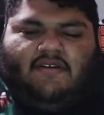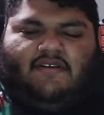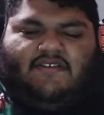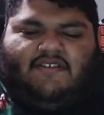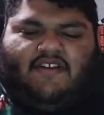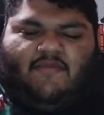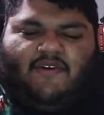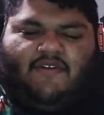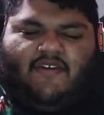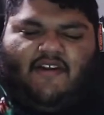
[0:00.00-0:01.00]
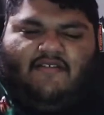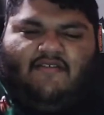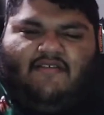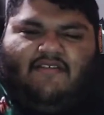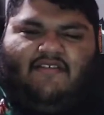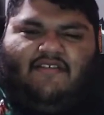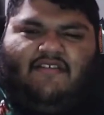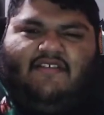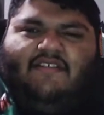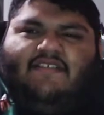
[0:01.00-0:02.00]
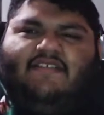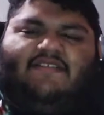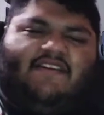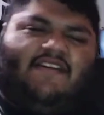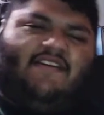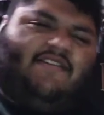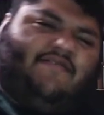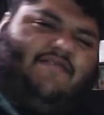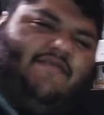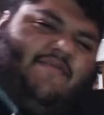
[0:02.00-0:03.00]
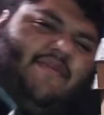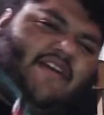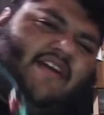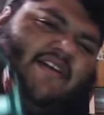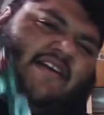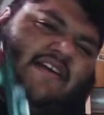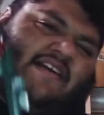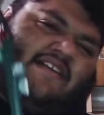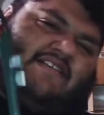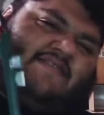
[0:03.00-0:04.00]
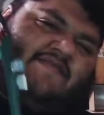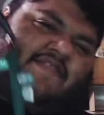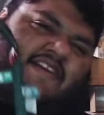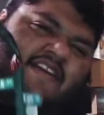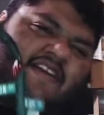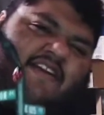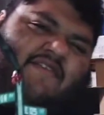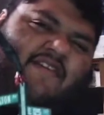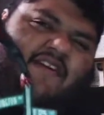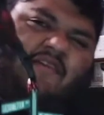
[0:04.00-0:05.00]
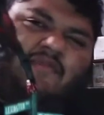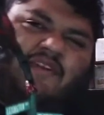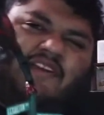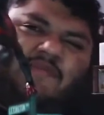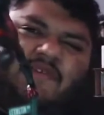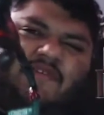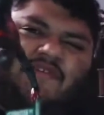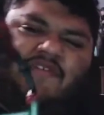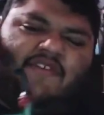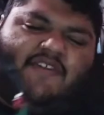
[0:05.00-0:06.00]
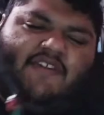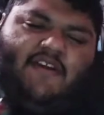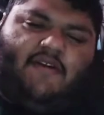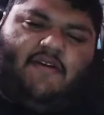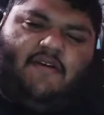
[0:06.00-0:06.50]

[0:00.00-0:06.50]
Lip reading: stomping around. So I don't know, but yeah, that's very complex posing right there.